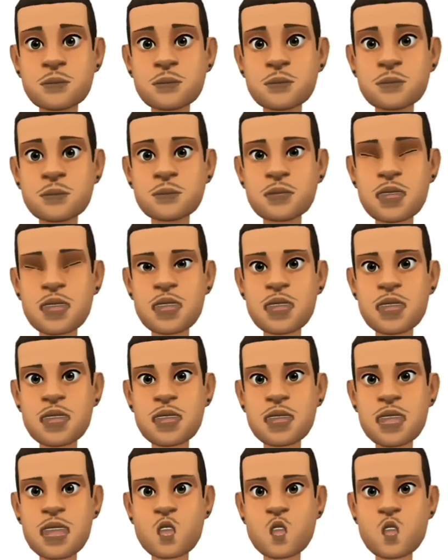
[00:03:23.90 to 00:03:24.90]

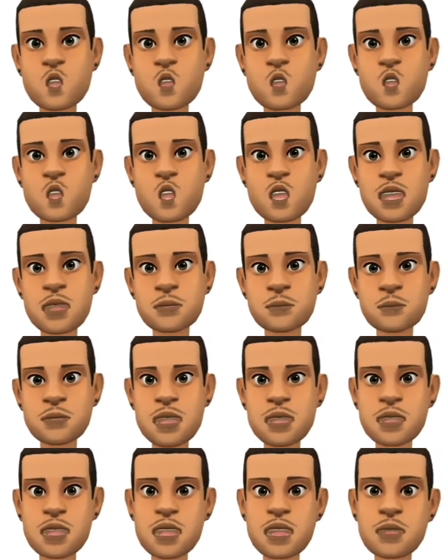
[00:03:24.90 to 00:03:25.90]
Uncontrolled or
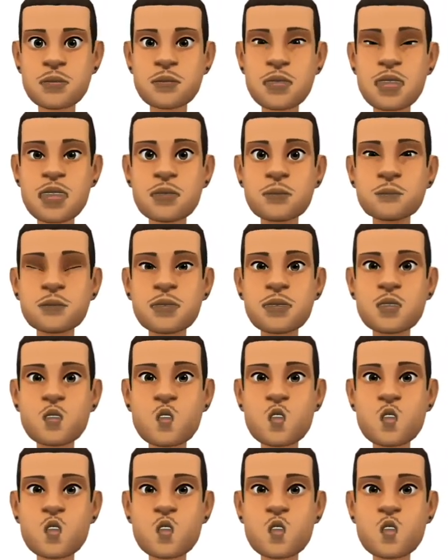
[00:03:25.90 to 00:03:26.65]
illegal immigration